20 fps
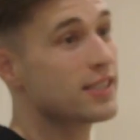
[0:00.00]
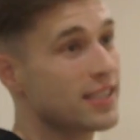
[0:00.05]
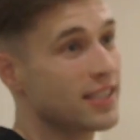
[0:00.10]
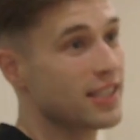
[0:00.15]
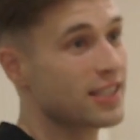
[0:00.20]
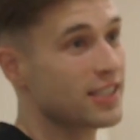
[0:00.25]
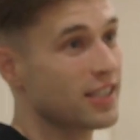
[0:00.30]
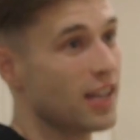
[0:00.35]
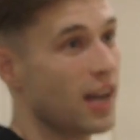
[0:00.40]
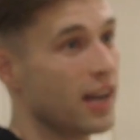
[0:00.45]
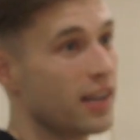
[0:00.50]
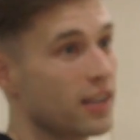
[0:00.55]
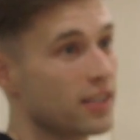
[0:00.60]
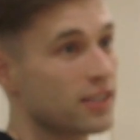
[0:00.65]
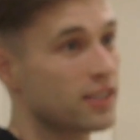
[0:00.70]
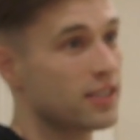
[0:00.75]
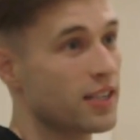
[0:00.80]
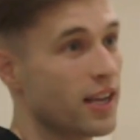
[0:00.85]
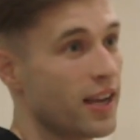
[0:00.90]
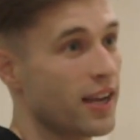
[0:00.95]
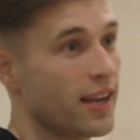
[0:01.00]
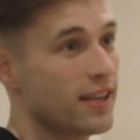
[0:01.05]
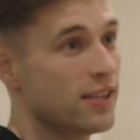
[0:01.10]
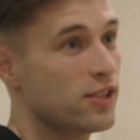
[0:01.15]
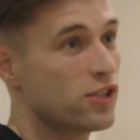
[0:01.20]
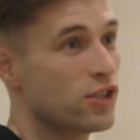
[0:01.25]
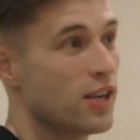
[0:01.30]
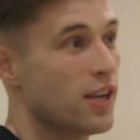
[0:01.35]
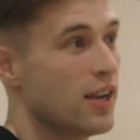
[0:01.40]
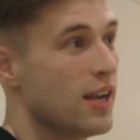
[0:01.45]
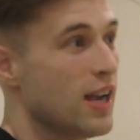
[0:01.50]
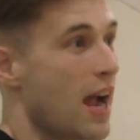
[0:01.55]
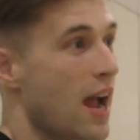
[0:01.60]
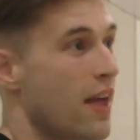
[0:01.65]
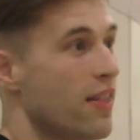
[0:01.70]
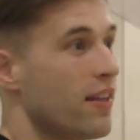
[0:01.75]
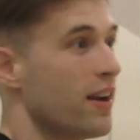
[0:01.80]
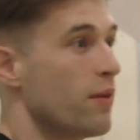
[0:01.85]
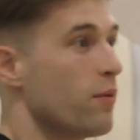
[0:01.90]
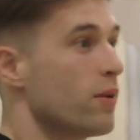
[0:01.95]
to see this line on stage,
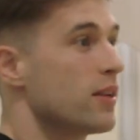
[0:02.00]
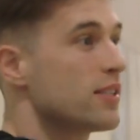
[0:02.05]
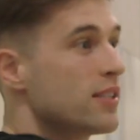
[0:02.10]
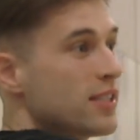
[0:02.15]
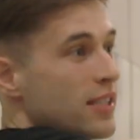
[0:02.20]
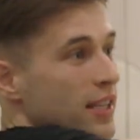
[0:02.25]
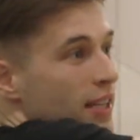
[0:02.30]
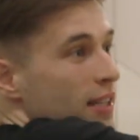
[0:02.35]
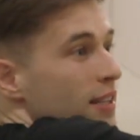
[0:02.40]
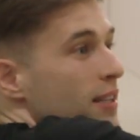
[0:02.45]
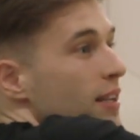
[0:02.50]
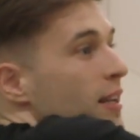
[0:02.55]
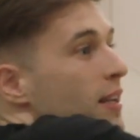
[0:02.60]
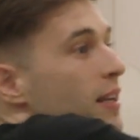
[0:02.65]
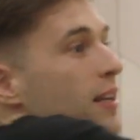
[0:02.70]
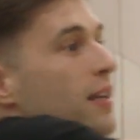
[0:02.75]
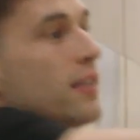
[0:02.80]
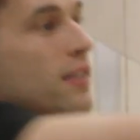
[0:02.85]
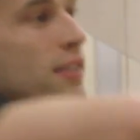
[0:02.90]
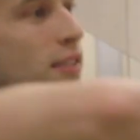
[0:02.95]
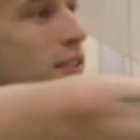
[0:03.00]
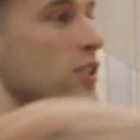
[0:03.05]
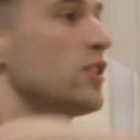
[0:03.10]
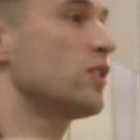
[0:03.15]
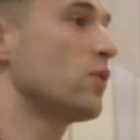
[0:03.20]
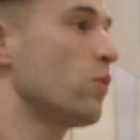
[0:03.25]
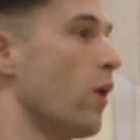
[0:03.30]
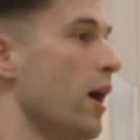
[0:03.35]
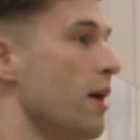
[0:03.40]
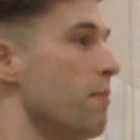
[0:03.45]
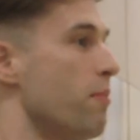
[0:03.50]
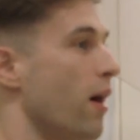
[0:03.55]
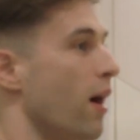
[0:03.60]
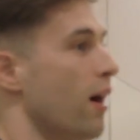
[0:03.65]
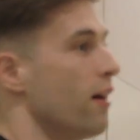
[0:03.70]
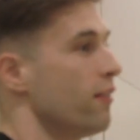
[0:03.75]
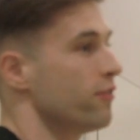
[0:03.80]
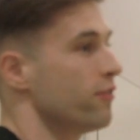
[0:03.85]
and then I want to see it swipe off.